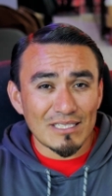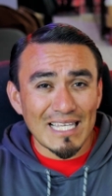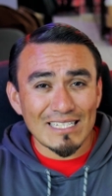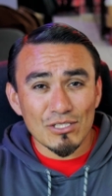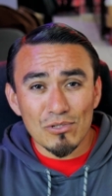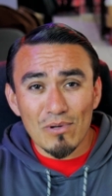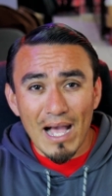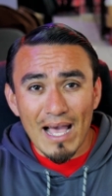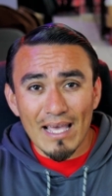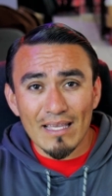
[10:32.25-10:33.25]
get too
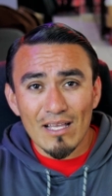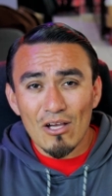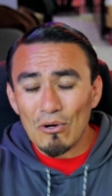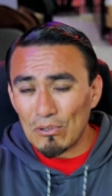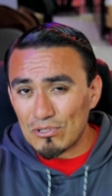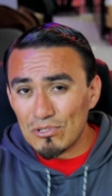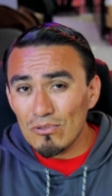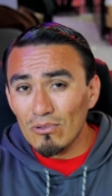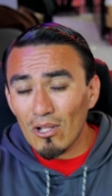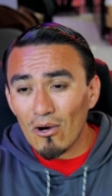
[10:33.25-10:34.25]
high or
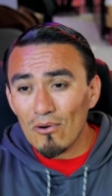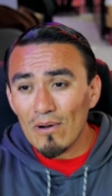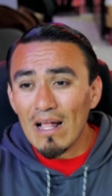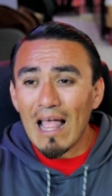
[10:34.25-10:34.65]
too low,